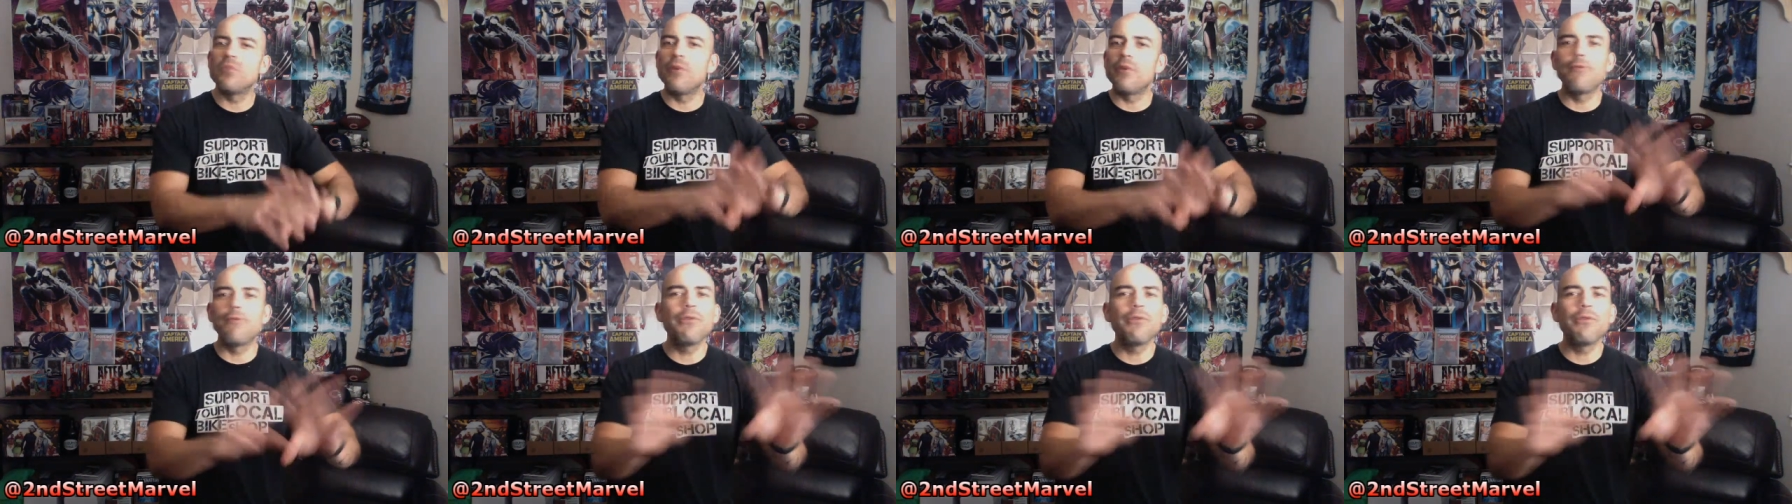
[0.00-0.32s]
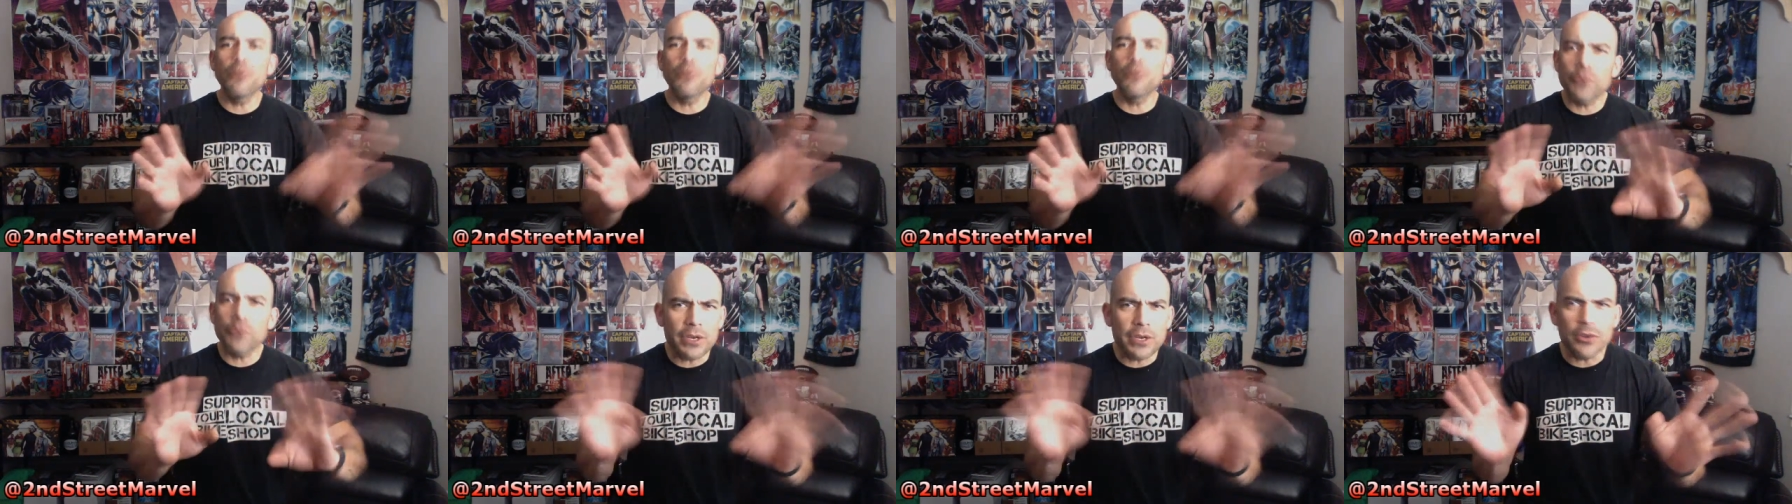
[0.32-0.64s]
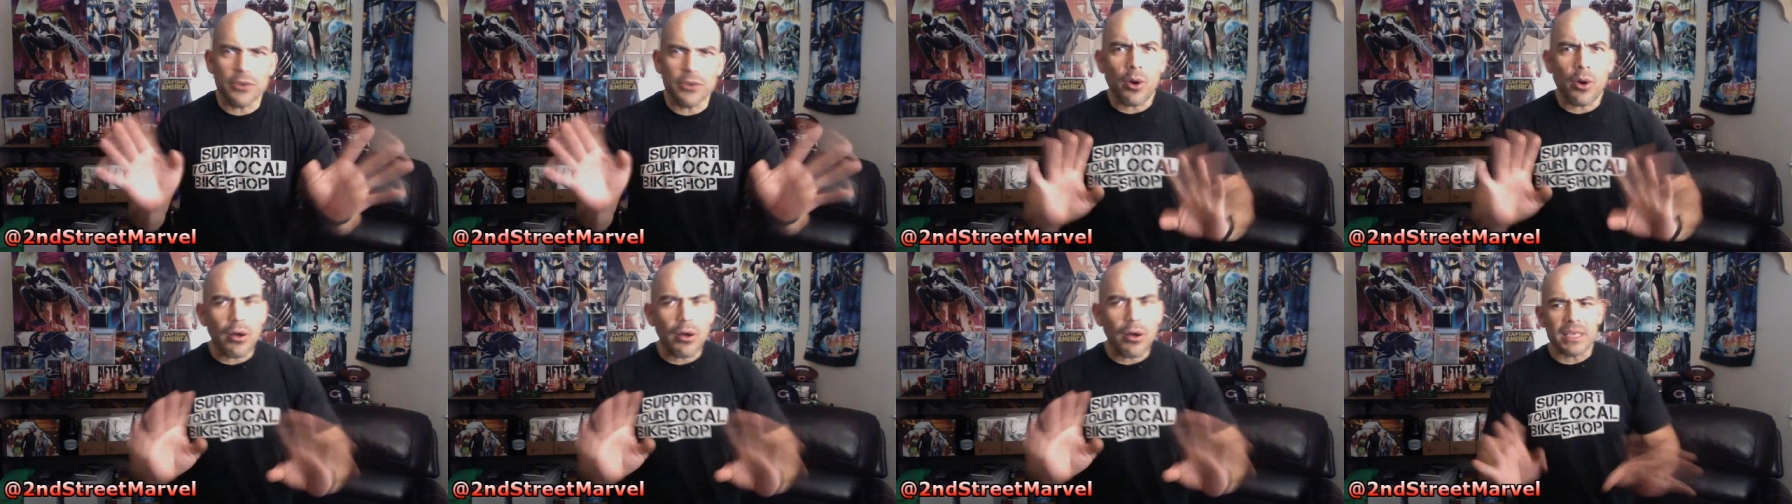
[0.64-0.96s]
Feel free to
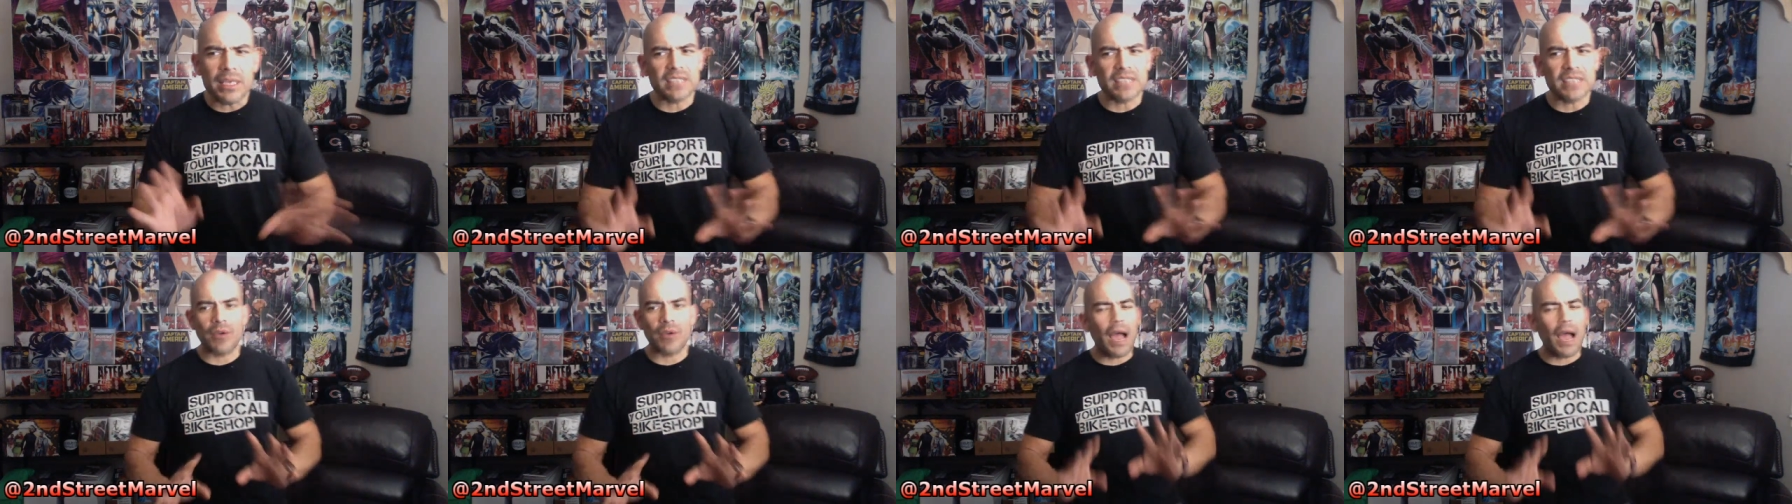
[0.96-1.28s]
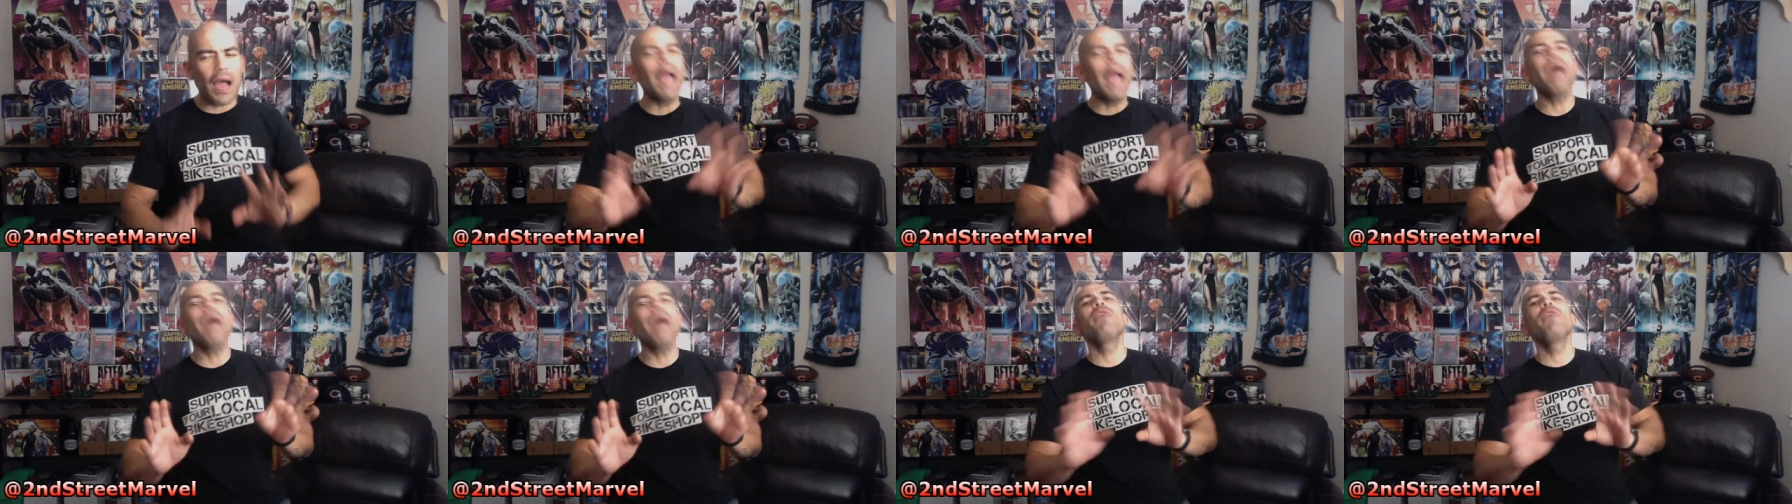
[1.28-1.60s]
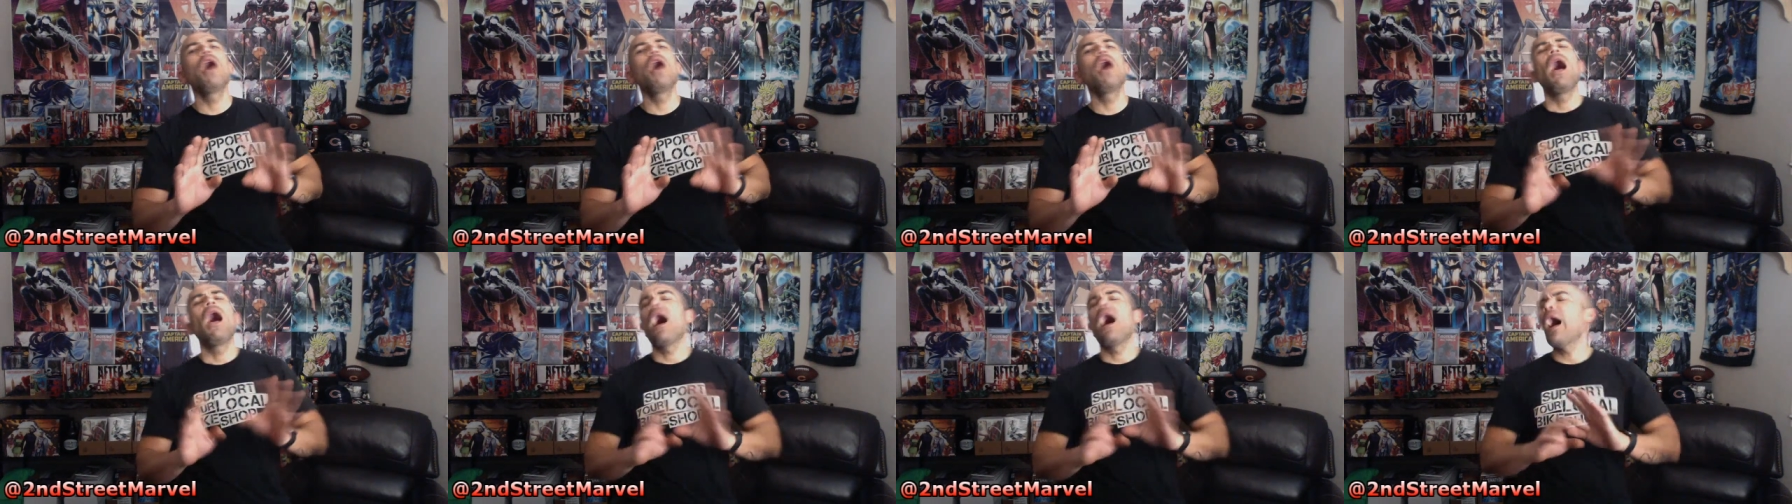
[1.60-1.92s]
do all that. So I
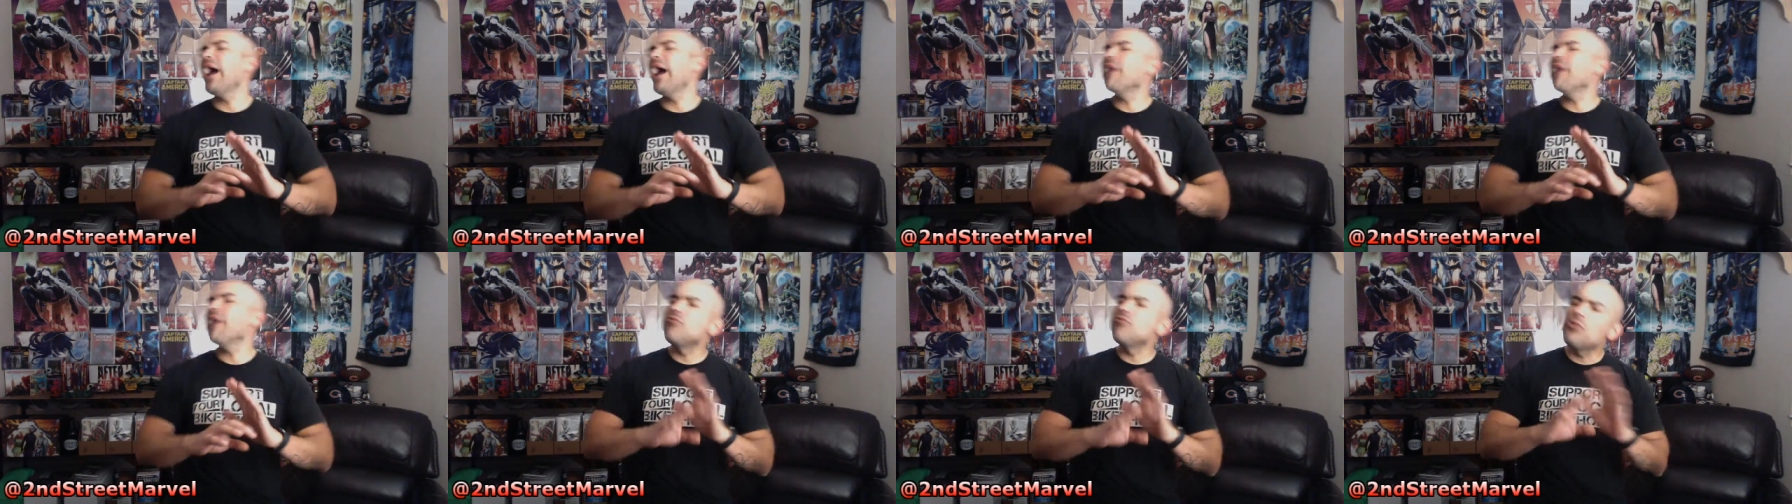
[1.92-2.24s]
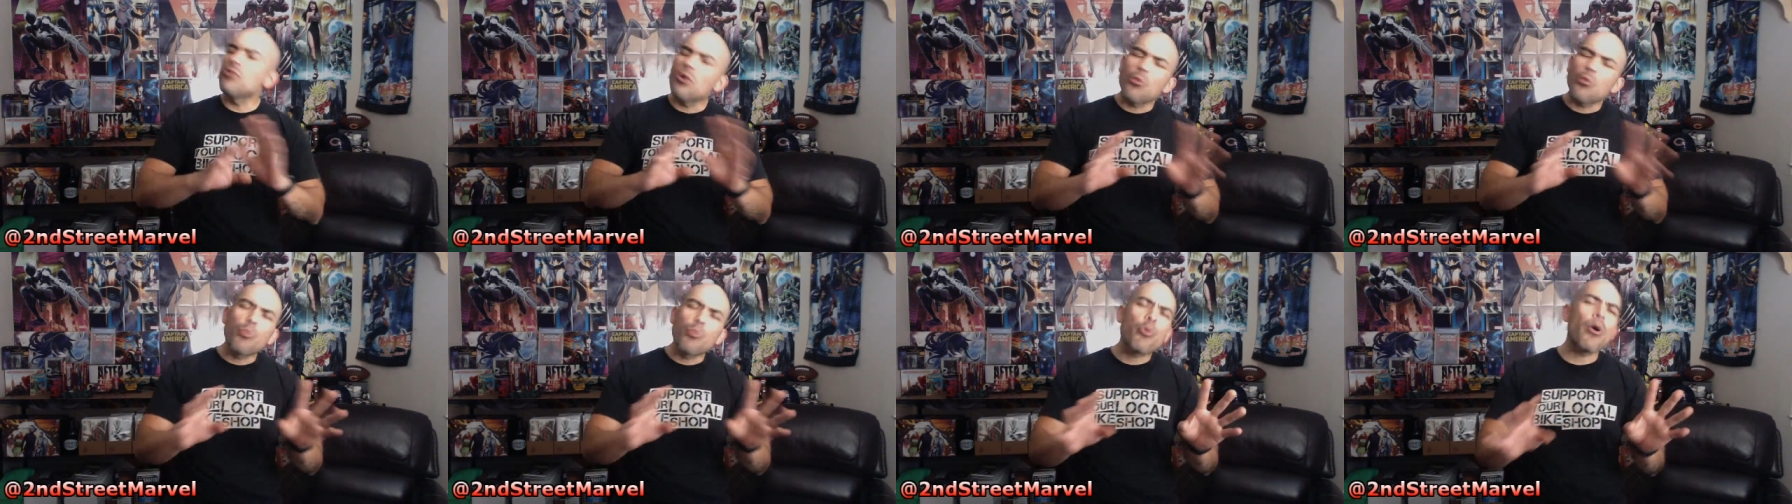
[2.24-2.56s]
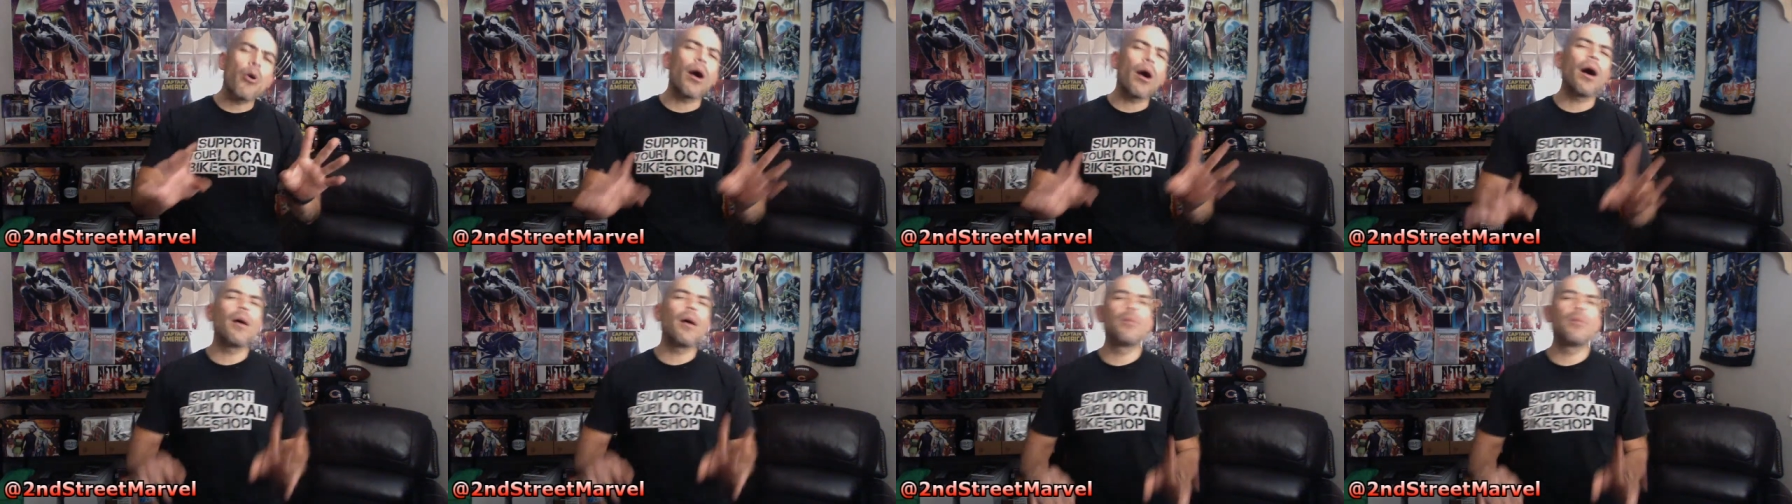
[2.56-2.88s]
have no
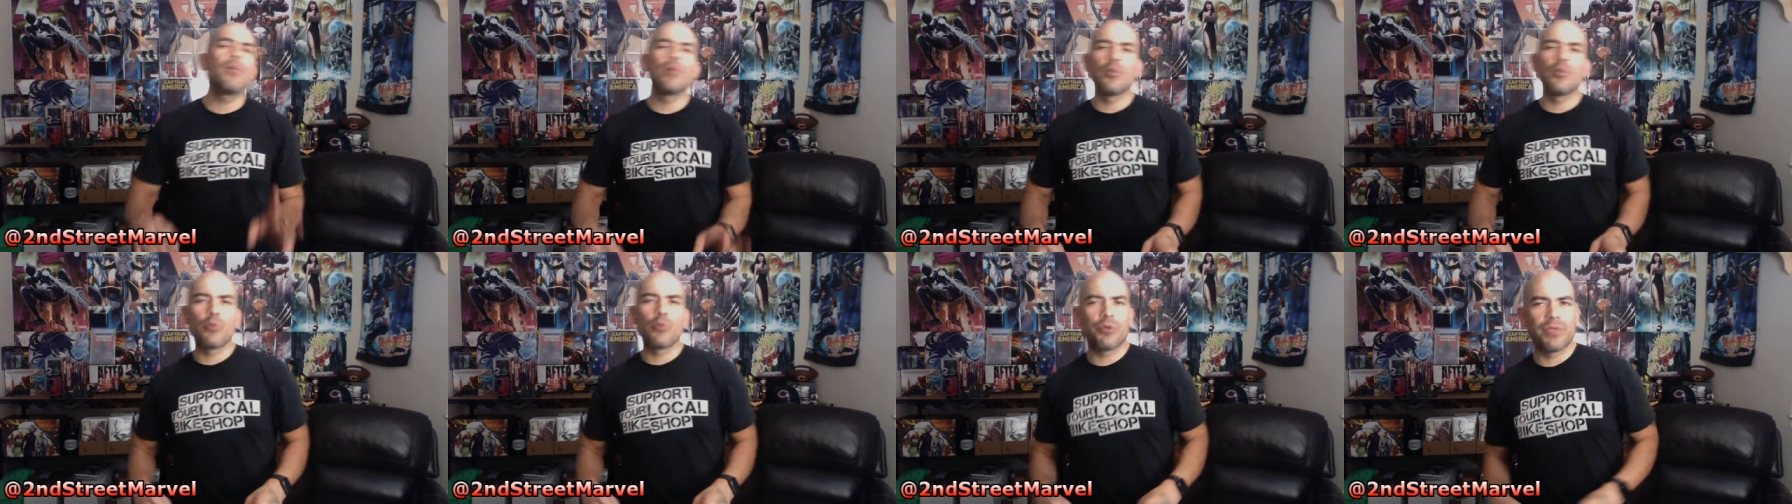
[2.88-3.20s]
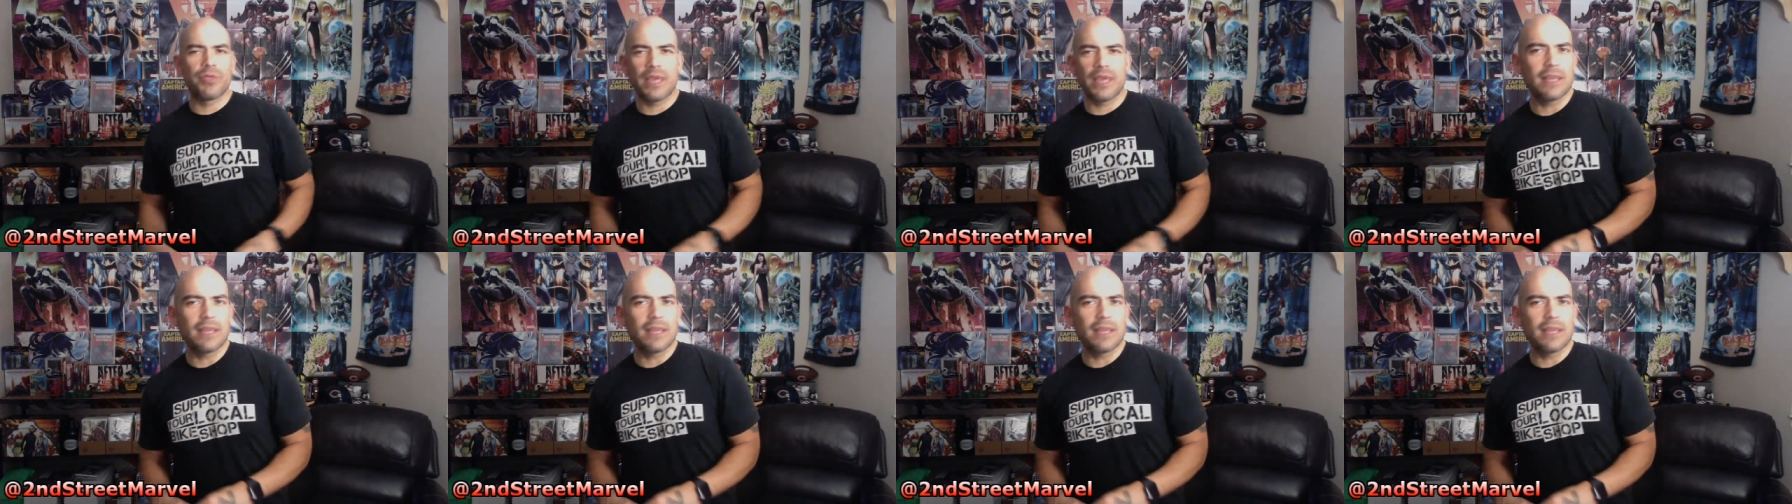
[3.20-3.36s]
problem with that.